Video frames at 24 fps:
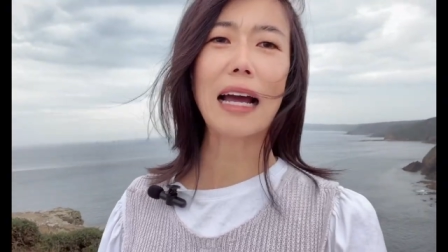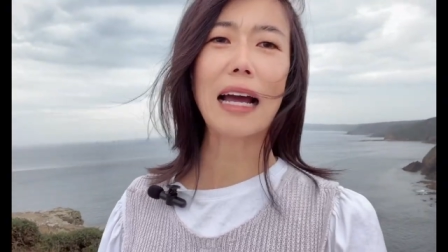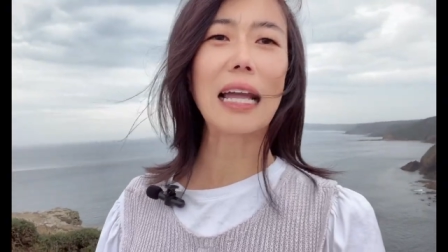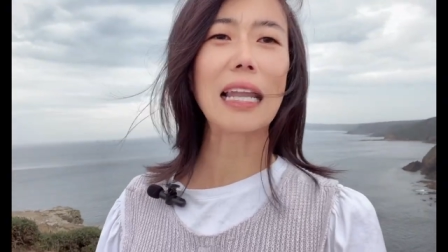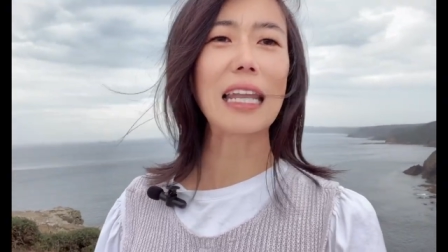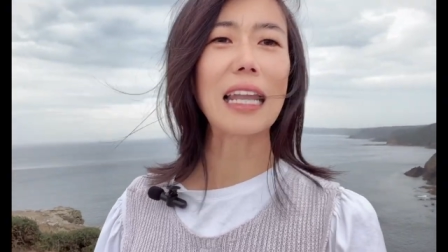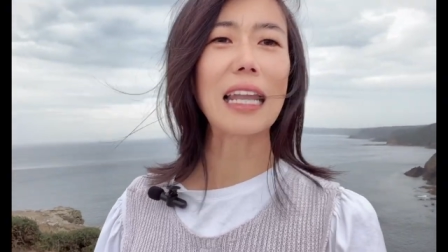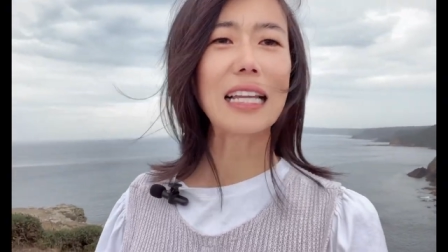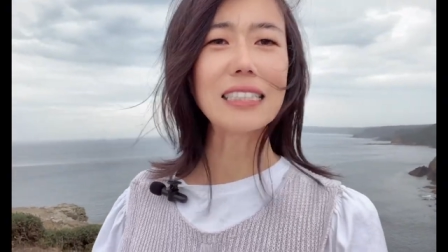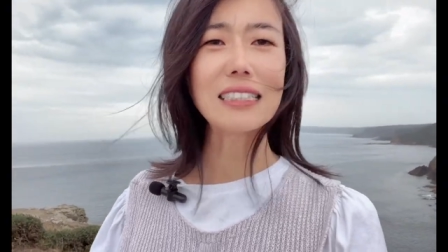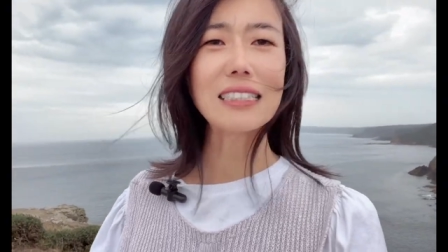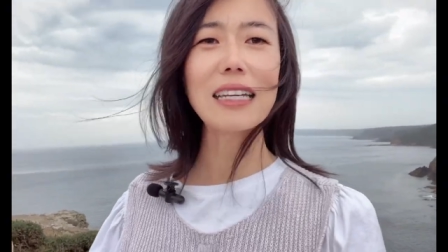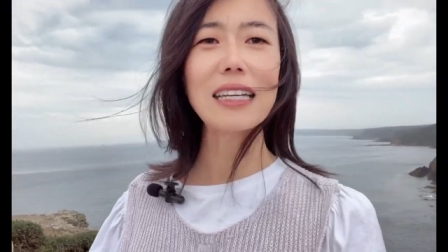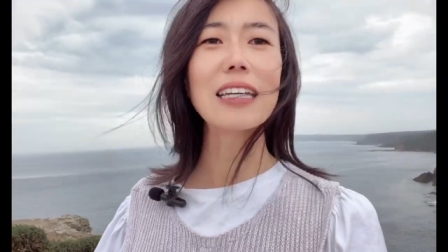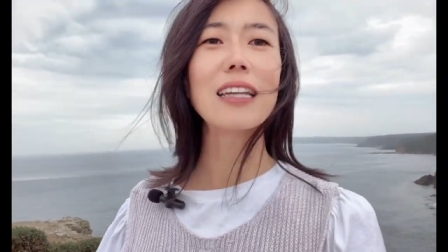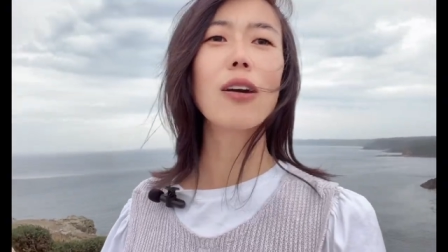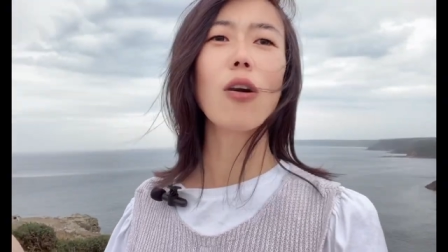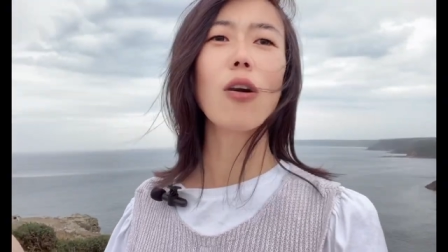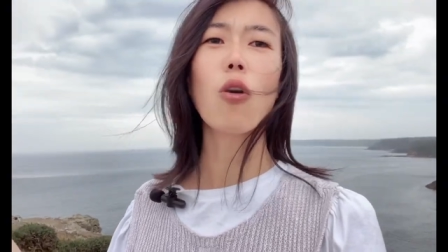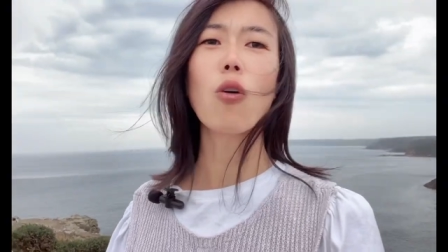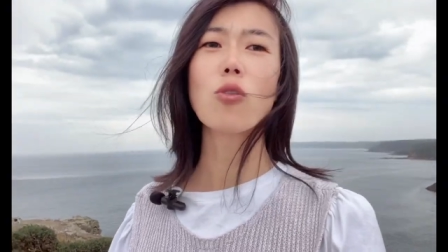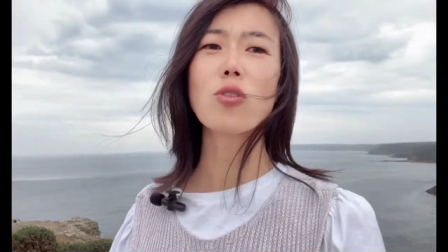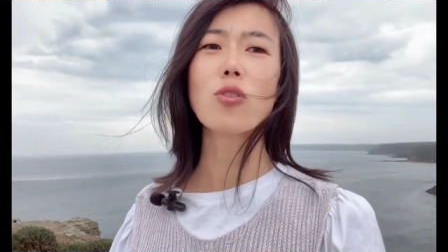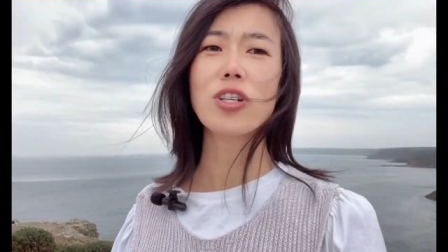Atlantic
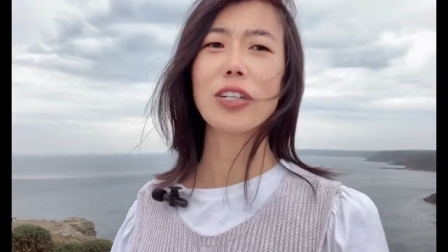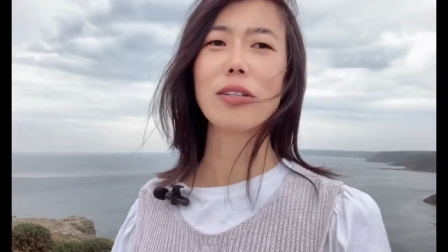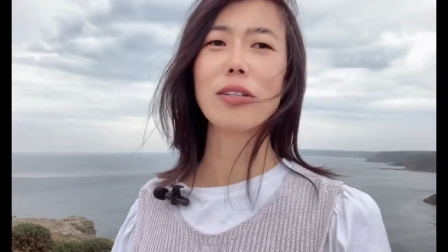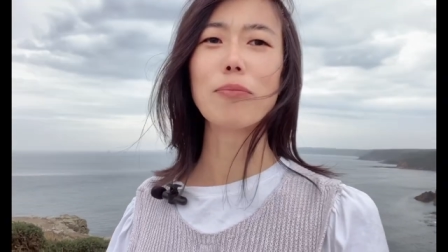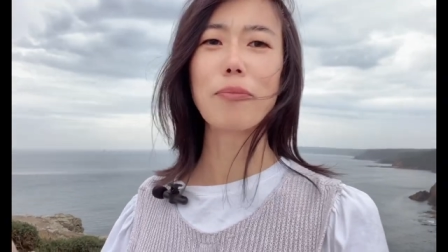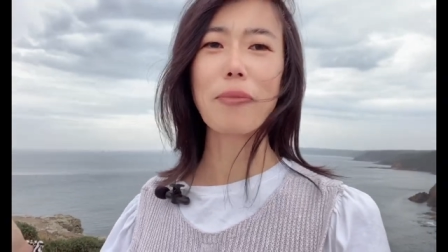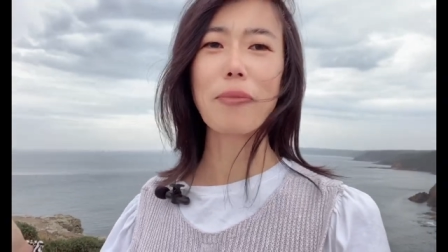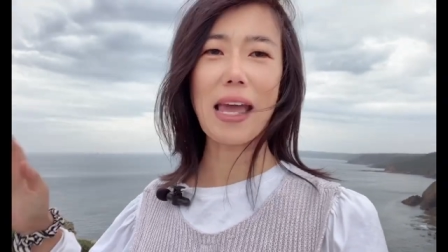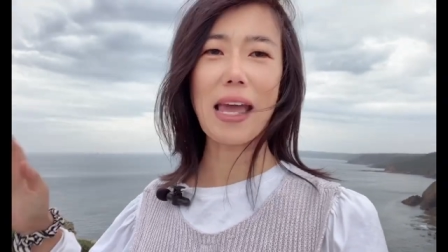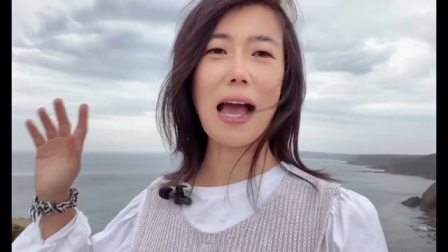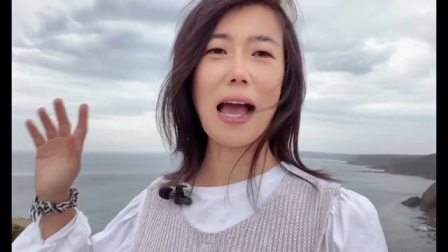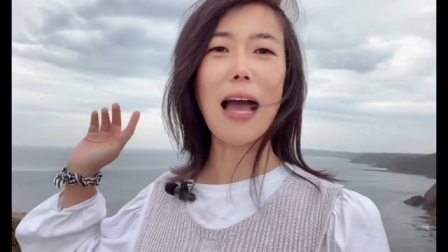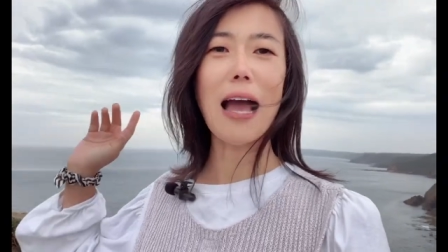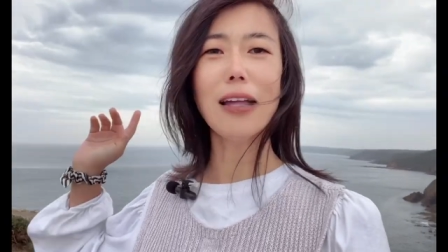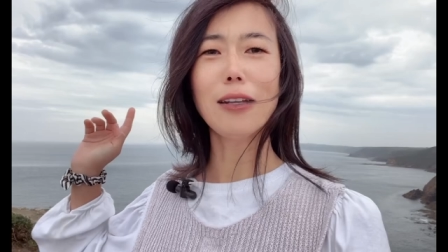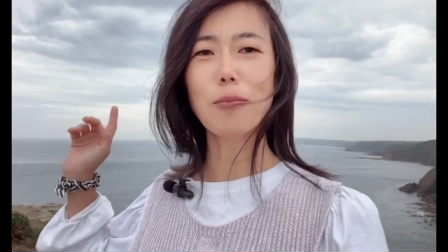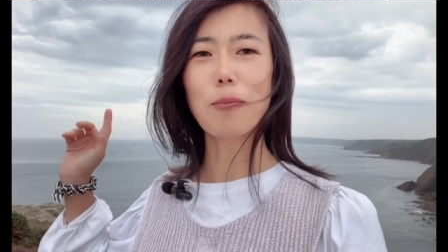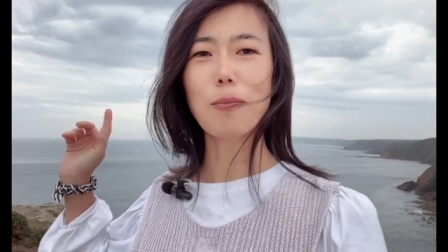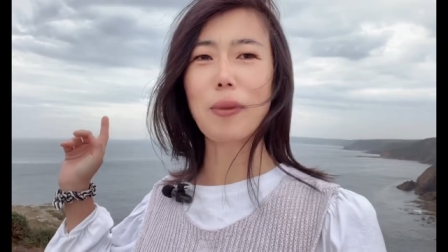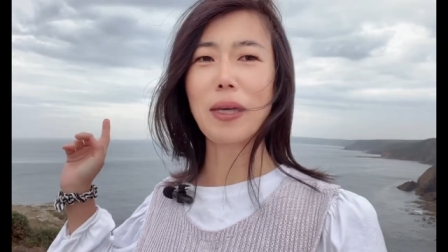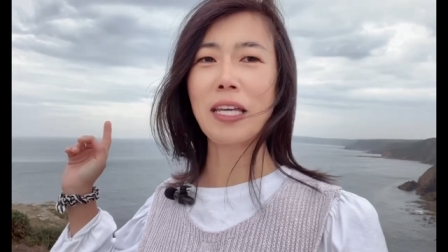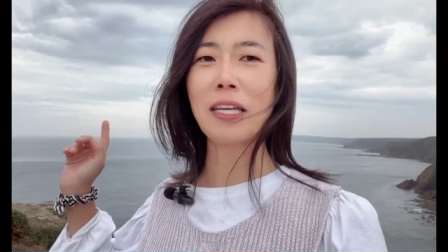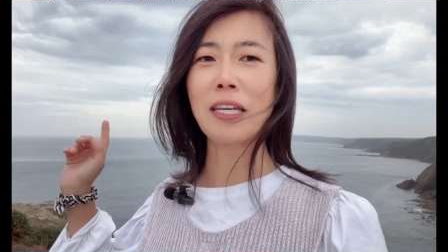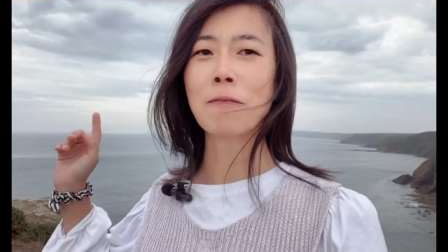Ocean behind
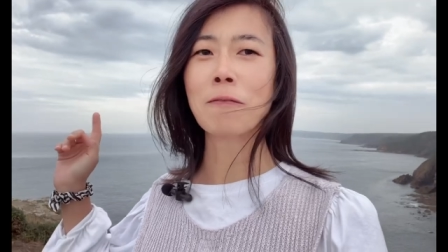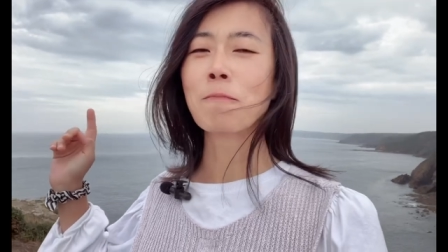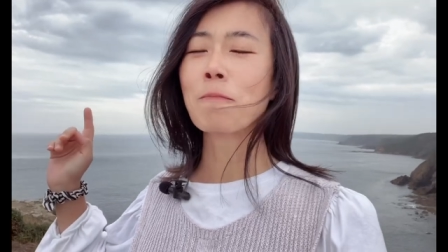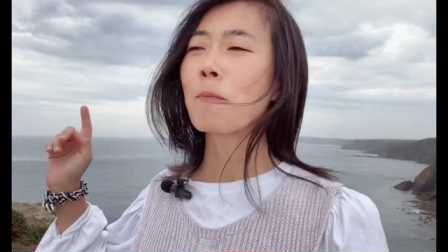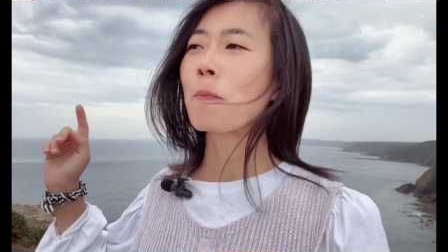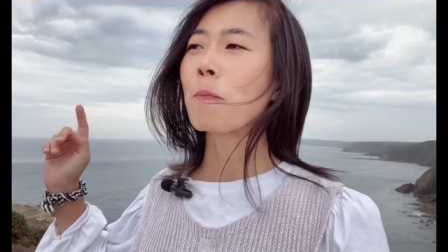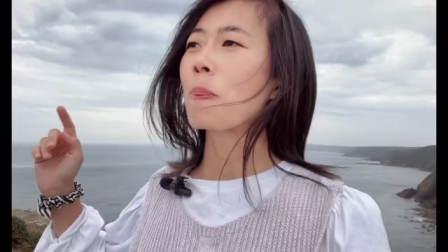me.